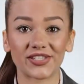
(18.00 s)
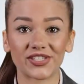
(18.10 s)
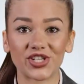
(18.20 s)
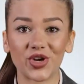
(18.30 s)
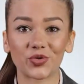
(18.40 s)

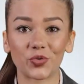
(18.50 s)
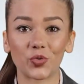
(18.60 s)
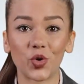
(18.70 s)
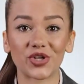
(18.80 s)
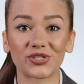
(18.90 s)
So,
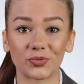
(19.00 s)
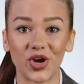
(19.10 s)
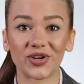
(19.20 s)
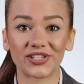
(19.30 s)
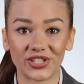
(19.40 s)
what is
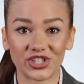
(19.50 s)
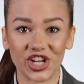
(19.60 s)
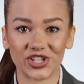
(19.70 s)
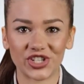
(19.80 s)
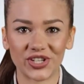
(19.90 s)
prompt
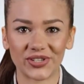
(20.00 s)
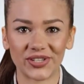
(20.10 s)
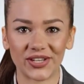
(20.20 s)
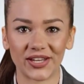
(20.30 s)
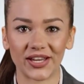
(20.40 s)
injection?
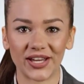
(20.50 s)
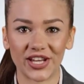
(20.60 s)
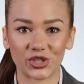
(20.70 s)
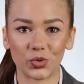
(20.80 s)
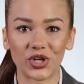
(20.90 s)

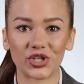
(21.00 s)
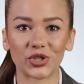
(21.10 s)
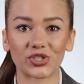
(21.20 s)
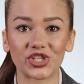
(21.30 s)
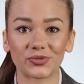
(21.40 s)
It's when
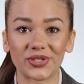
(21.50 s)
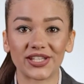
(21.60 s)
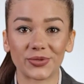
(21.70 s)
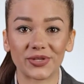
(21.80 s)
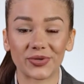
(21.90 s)
users
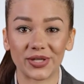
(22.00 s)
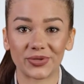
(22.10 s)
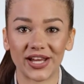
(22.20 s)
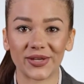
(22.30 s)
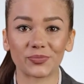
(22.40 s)
manipulate
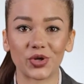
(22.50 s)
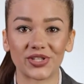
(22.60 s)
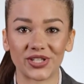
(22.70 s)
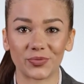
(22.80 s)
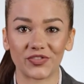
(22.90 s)
the
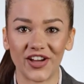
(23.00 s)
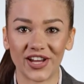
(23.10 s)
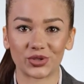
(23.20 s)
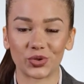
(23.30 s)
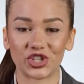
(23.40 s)
input they
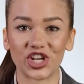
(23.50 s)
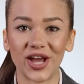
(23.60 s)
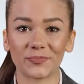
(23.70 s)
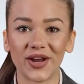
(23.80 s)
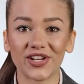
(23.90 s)
provide to a
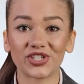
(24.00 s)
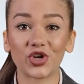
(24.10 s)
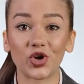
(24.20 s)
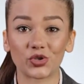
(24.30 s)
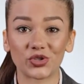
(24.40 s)
chatbot to
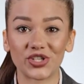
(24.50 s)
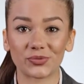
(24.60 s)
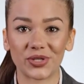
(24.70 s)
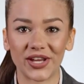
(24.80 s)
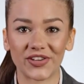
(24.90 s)
alter its
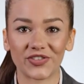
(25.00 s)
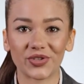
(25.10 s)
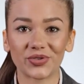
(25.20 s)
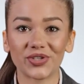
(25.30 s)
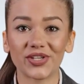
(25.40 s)

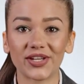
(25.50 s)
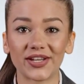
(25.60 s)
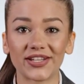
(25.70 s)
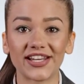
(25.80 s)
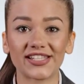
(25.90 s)
behavior.
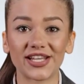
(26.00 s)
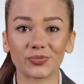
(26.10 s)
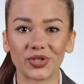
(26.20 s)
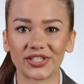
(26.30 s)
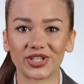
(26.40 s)
This
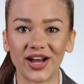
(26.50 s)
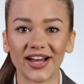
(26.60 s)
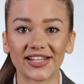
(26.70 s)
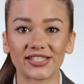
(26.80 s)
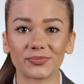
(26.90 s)
can lead to
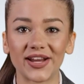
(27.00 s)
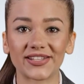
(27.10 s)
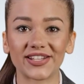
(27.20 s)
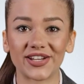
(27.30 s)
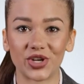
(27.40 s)

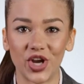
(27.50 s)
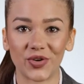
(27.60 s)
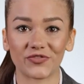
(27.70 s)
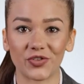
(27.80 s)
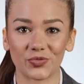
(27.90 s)
unexpected and
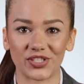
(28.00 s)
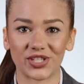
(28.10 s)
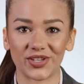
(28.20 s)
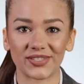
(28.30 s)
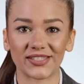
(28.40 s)
harmful
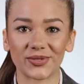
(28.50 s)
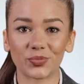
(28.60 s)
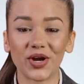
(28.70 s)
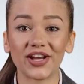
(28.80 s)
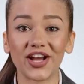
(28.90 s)
results,
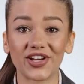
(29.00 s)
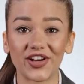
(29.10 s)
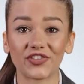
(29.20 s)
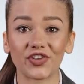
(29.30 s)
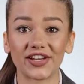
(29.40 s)
like
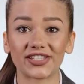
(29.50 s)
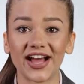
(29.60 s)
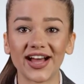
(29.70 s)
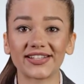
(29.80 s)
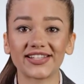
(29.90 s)
unauthorized
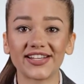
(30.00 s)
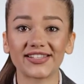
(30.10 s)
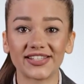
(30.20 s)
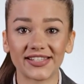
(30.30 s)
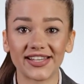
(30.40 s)
access
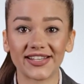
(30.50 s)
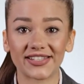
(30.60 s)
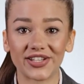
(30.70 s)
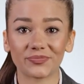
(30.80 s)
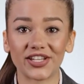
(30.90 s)
to
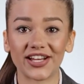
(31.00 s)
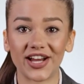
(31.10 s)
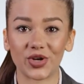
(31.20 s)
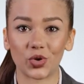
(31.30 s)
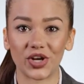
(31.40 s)
sensitive
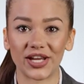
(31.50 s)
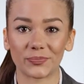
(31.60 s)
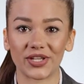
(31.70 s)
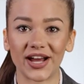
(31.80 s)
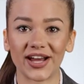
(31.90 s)
data or
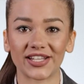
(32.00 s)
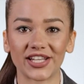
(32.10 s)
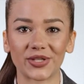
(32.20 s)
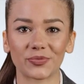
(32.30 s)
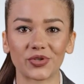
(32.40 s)
API
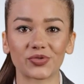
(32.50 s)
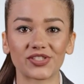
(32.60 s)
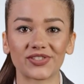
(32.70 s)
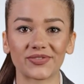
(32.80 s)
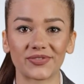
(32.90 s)
key abuse.